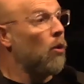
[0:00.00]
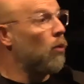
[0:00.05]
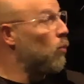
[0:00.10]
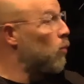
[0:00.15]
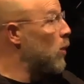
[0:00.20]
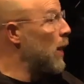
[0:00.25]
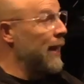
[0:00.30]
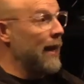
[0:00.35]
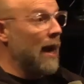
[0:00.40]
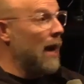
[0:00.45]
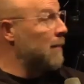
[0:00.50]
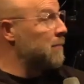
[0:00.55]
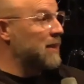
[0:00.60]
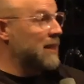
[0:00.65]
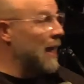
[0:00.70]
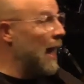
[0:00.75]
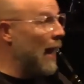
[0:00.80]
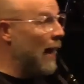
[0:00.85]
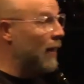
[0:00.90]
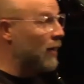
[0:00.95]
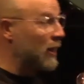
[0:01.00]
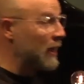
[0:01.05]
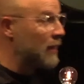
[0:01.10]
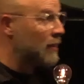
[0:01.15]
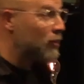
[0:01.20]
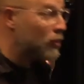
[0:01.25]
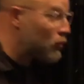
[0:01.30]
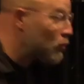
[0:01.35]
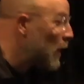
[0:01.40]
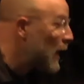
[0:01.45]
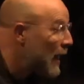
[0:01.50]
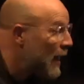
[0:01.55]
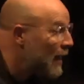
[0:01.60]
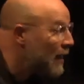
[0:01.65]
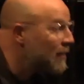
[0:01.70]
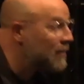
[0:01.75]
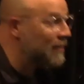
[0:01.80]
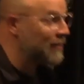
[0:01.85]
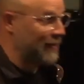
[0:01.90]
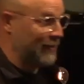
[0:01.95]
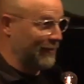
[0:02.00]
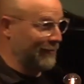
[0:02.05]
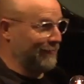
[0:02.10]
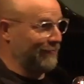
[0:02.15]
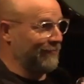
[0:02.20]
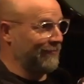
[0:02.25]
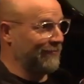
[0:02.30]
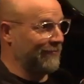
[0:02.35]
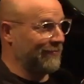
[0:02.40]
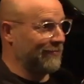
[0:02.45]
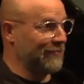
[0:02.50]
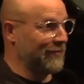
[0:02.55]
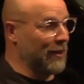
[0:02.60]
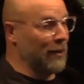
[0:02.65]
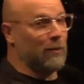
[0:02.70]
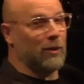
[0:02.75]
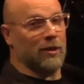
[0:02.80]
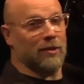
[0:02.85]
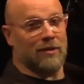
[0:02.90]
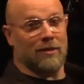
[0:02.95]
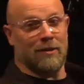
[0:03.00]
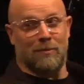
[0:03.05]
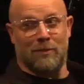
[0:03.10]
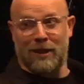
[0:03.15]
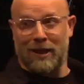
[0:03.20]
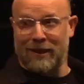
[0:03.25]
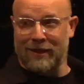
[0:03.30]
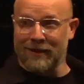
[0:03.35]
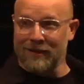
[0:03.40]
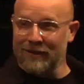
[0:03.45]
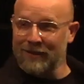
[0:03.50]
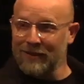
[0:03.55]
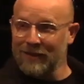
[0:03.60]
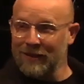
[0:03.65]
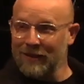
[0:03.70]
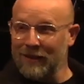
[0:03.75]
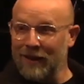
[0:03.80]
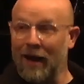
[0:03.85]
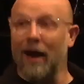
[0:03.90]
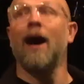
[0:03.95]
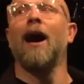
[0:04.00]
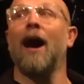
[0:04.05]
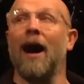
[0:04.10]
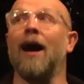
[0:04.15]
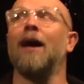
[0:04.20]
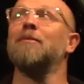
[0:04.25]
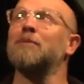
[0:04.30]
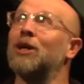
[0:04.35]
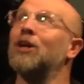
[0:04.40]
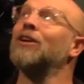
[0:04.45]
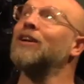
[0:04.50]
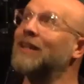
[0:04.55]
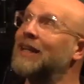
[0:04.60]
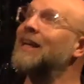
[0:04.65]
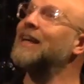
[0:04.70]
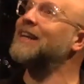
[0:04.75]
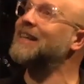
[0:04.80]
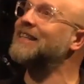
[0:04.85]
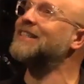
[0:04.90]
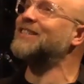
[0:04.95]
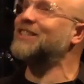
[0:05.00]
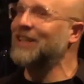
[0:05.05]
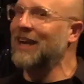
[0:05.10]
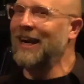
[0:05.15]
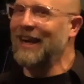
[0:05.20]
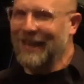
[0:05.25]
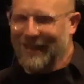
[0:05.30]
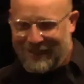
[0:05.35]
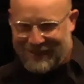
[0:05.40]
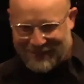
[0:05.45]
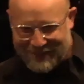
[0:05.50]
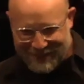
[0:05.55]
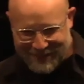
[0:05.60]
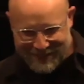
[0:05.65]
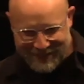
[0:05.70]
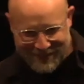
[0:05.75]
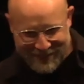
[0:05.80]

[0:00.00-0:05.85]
When I'm tired and stressed, come on somebody, I'm gonna let it shine.